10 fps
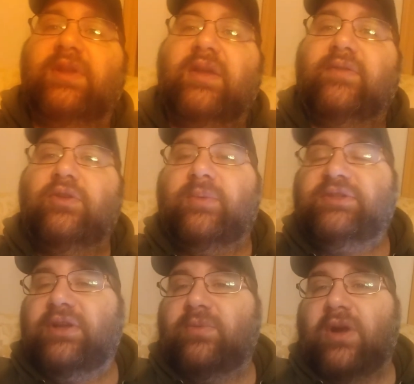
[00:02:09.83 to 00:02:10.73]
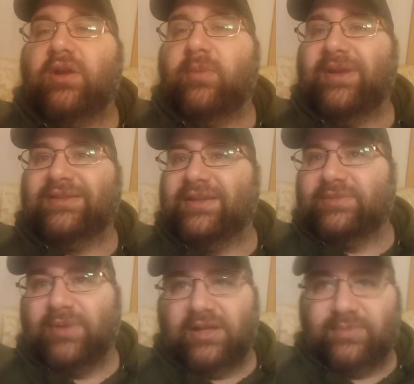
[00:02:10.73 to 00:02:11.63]
If you're new to my channel, welcome. I
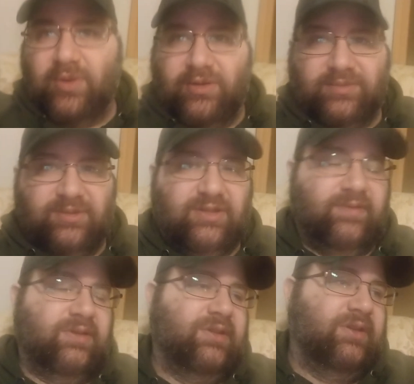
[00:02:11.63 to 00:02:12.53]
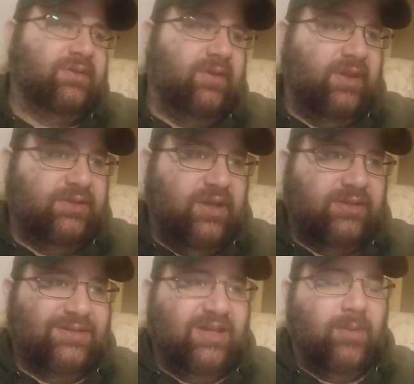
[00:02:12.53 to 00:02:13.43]
discuss plot spoilers, specific scenes, all that
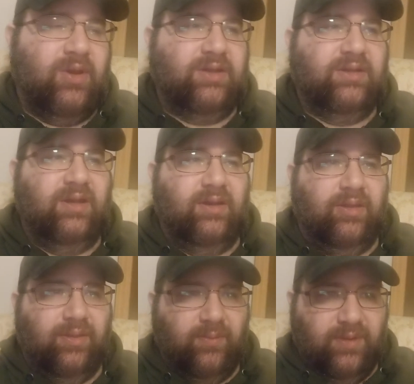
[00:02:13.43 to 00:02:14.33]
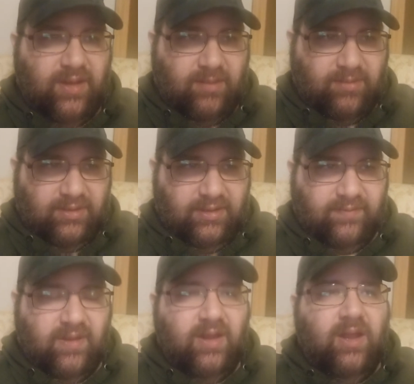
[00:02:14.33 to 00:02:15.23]
jazz. This came out in nineteen eighty-three, I believe.